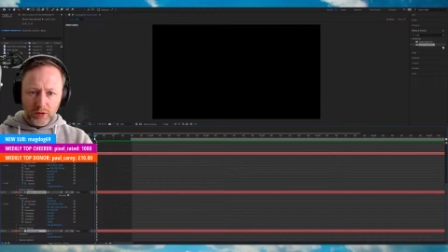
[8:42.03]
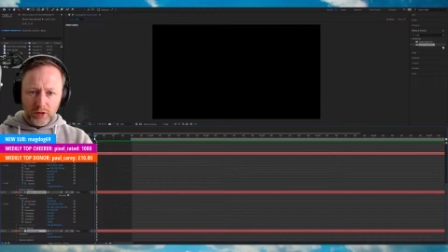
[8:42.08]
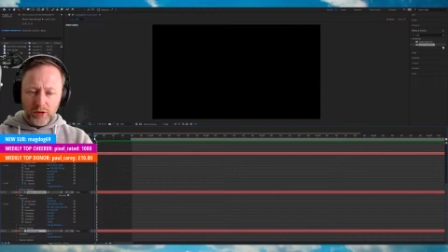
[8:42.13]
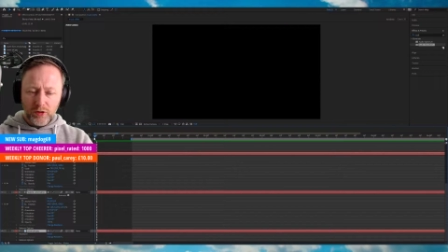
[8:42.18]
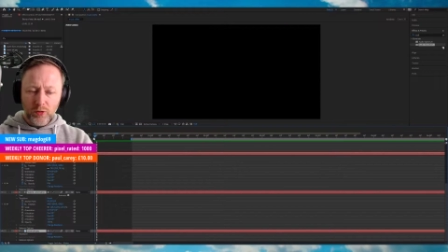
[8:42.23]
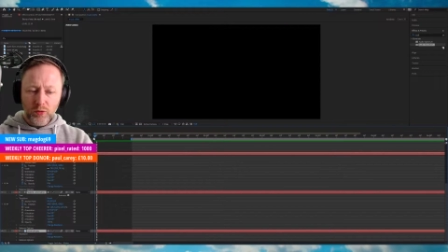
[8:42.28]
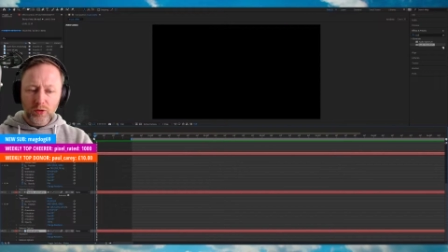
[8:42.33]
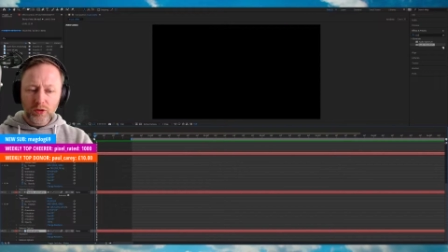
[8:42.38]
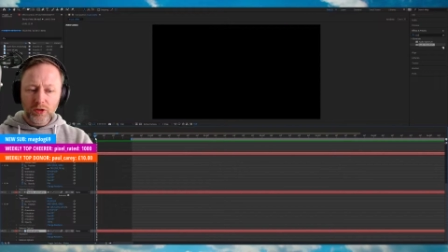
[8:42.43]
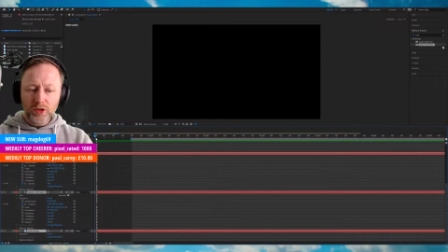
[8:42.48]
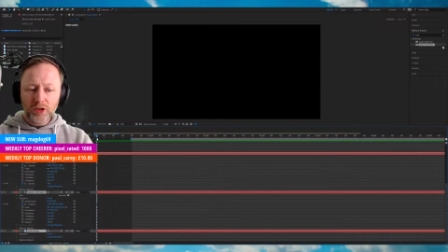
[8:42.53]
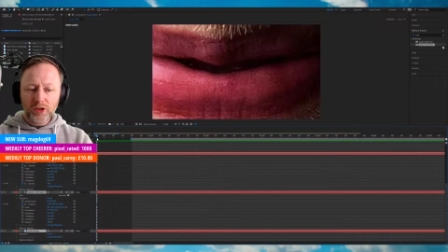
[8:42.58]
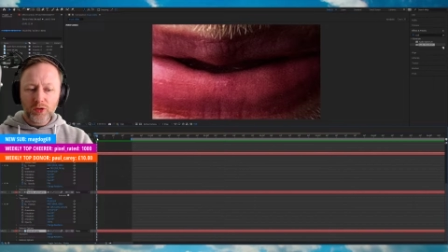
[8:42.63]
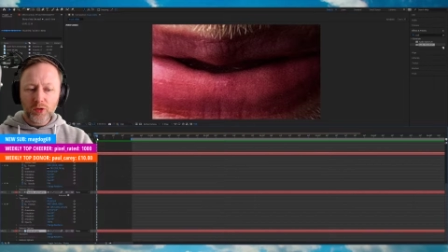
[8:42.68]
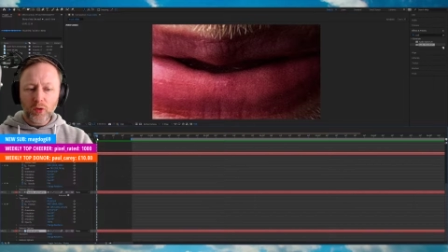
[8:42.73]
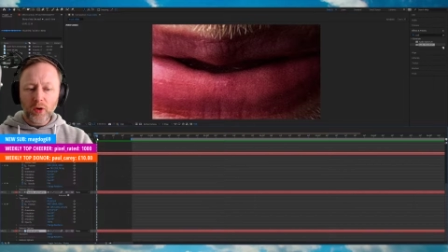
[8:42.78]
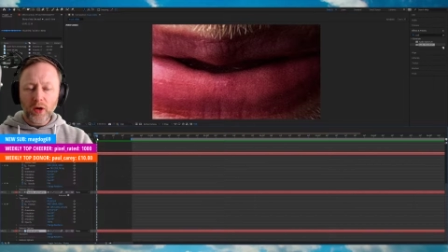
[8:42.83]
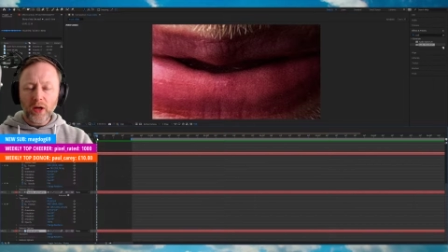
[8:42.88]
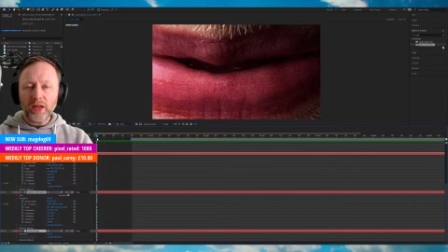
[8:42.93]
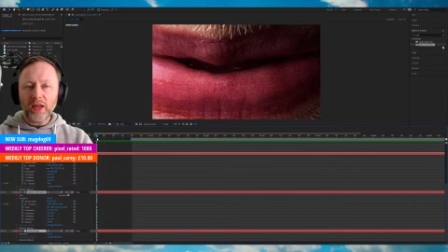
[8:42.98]
Just
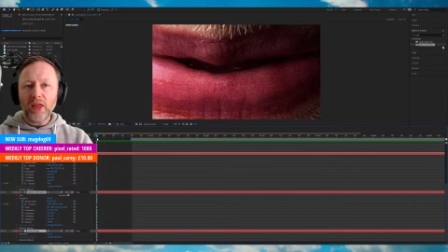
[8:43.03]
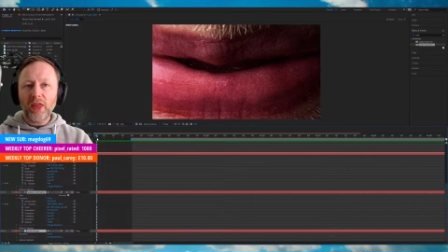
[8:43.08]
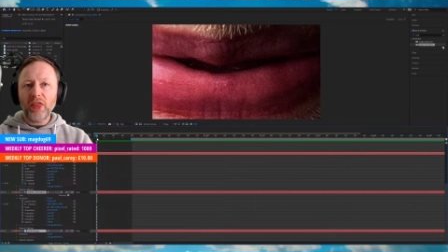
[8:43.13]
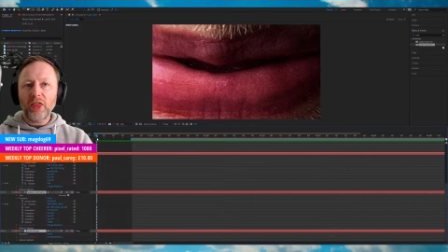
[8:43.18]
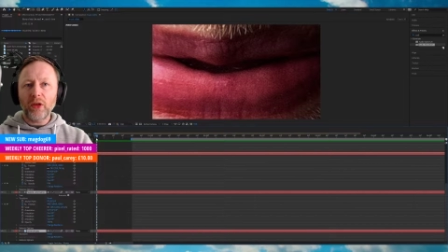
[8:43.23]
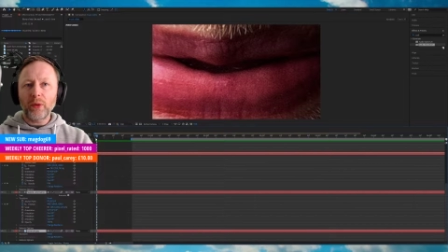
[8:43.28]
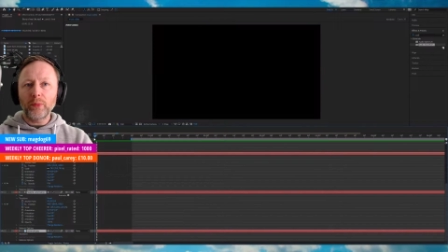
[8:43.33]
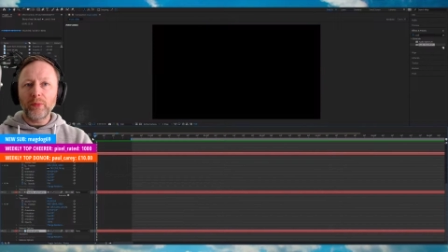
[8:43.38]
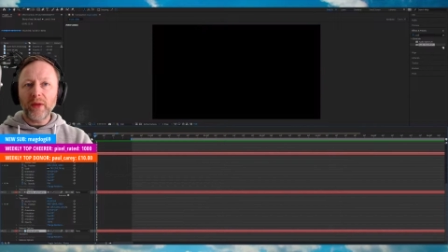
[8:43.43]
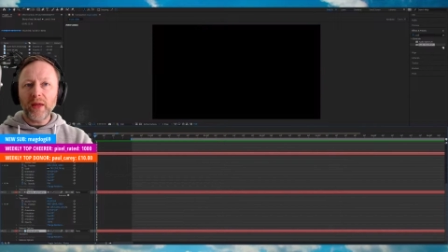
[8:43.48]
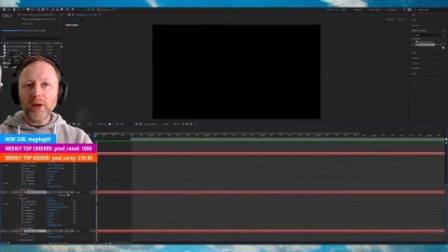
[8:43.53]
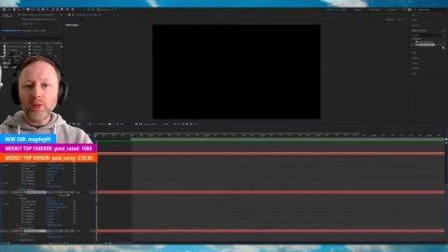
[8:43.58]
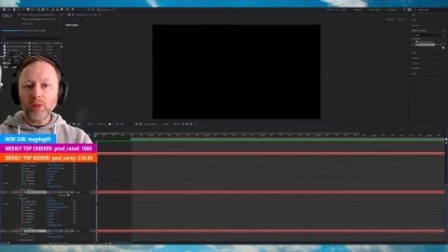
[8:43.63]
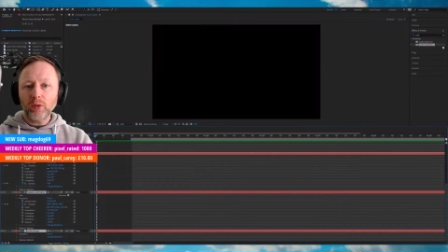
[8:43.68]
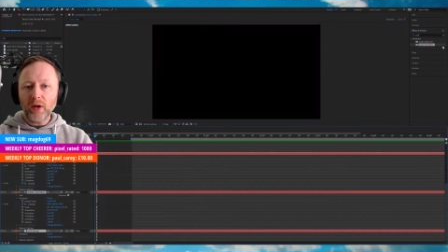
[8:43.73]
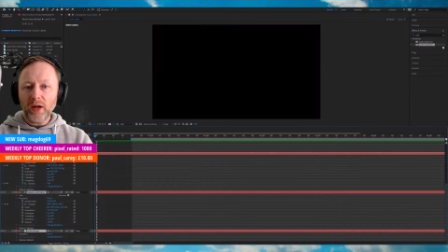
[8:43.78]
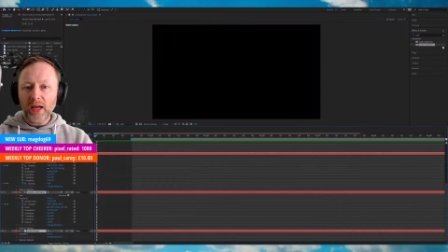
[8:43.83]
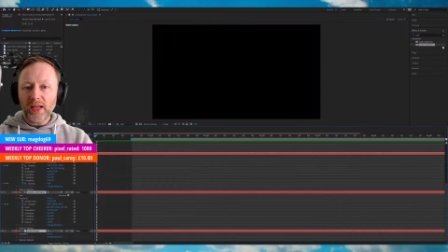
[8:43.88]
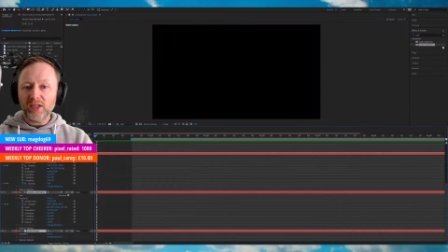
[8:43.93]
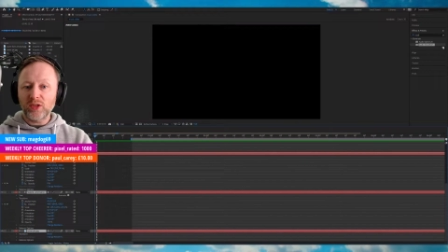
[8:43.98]
so in the
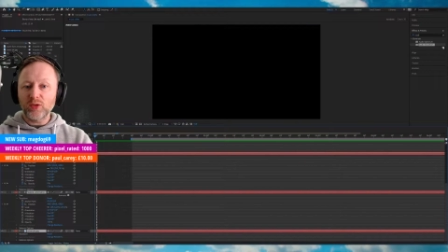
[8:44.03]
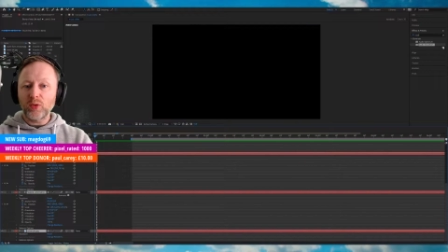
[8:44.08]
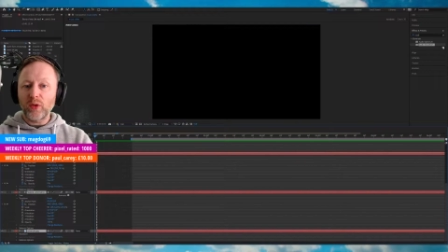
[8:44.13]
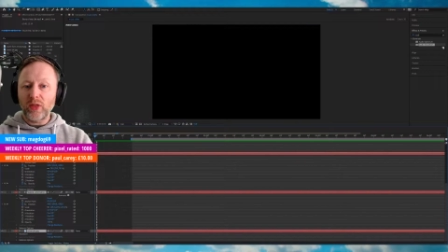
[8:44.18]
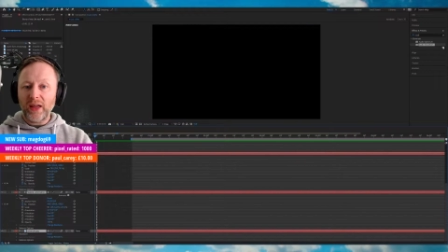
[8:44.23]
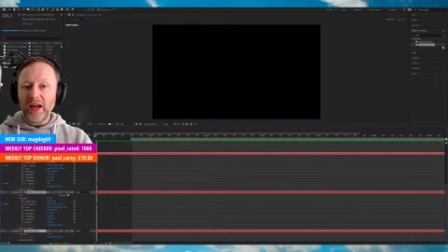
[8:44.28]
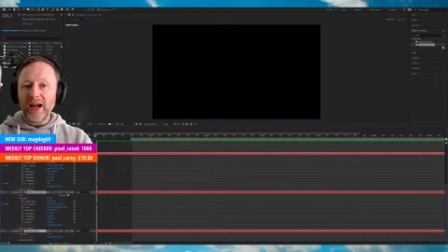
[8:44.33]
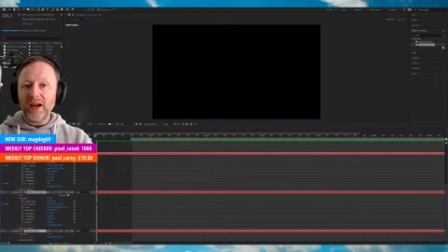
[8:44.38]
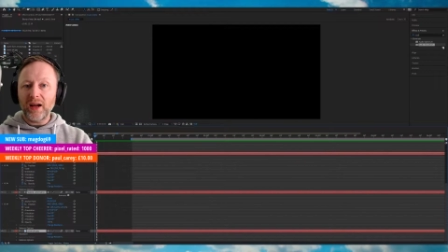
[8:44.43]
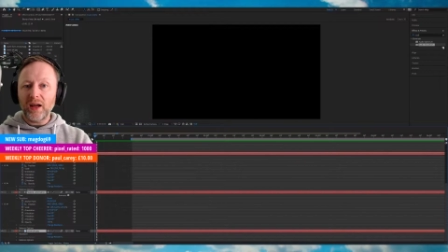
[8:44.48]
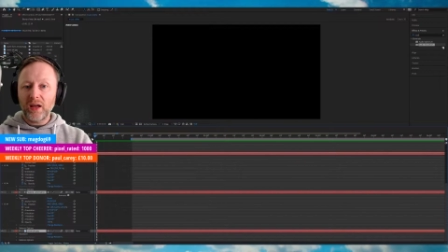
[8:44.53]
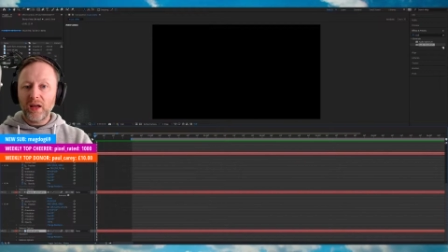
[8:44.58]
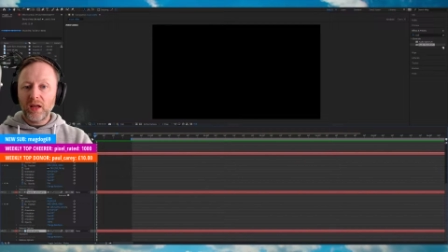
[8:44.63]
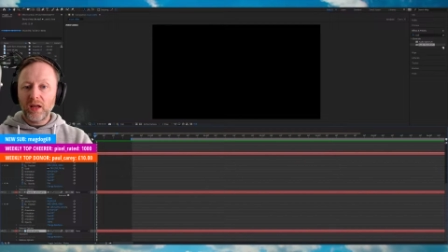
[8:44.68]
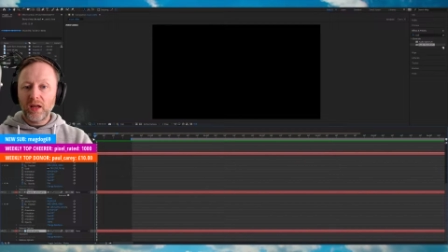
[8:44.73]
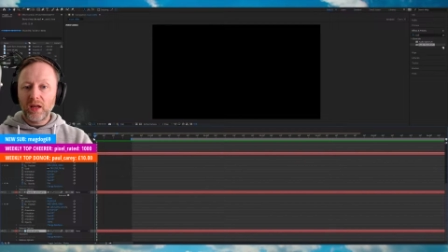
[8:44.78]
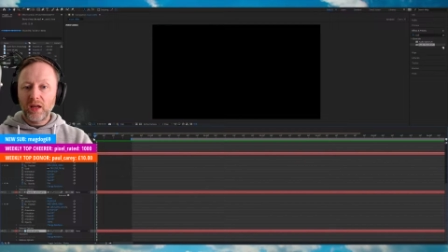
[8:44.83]
thumbnail it's not that.